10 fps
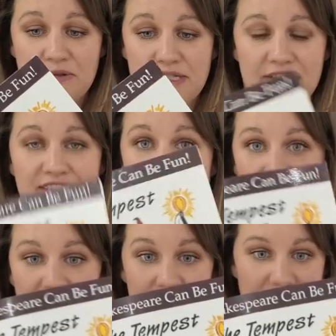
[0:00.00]
whole series, so
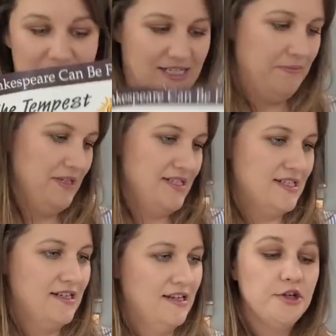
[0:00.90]
now we have The
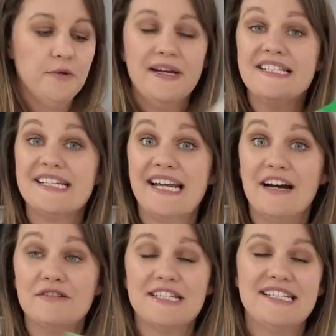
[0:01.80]
Tempest. 2 Ways to
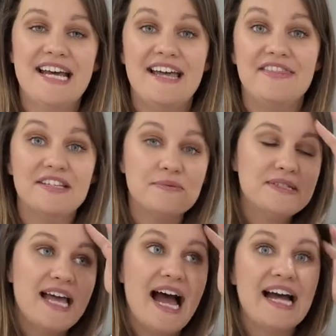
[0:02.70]
Count to 10. This
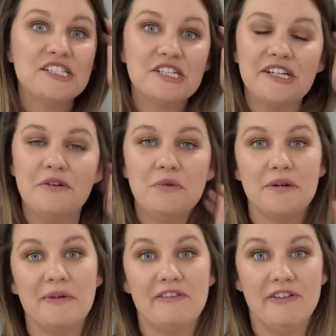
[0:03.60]
was actually one
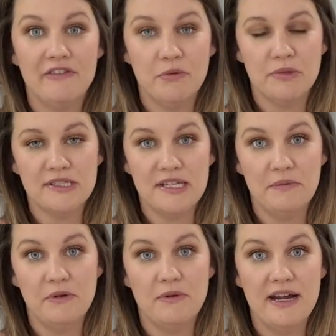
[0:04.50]
of my favorite books that
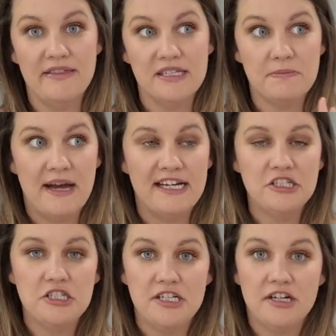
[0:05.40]
we read this
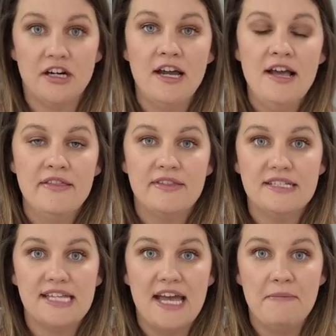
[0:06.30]
past year.
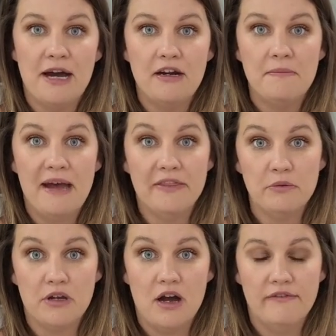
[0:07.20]
This came out of Math
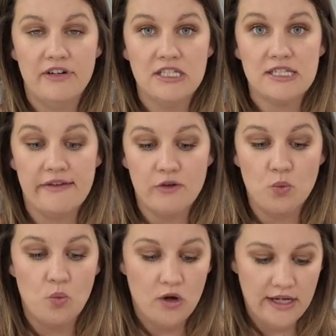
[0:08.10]
with Confidence
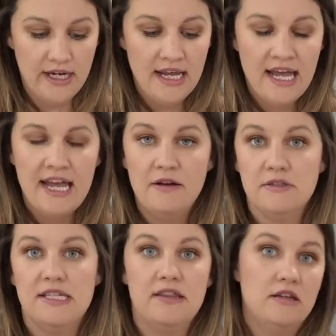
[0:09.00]
Level 1. It
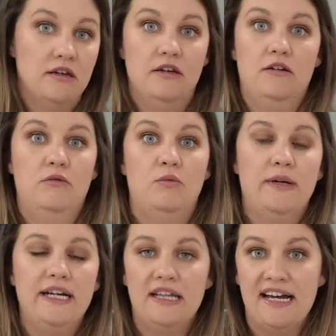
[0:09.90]
was in the
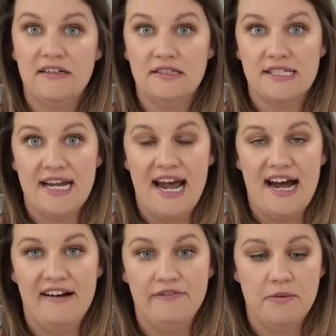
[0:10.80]
read alouds to
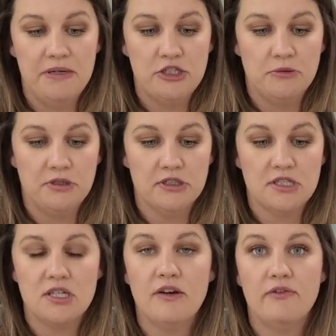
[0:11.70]
have the picture
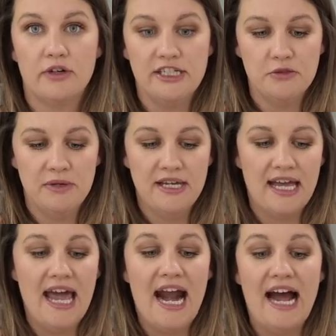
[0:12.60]
books for each
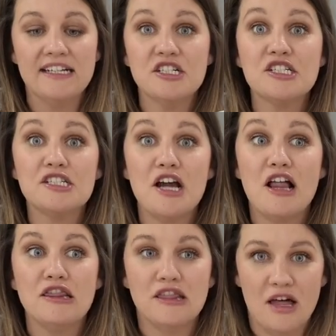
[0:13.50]
week, and I just
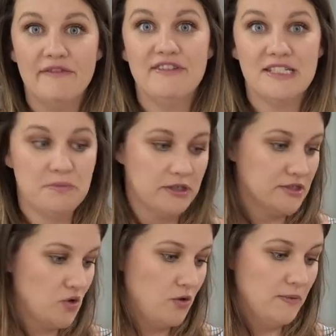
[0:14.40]
love this book.
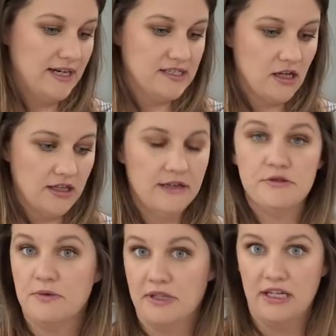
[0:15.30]
So when I saw
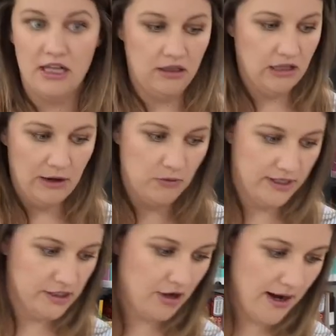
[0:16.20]
it, I
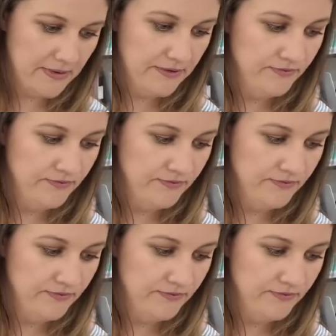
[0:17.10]
wanted to grab it.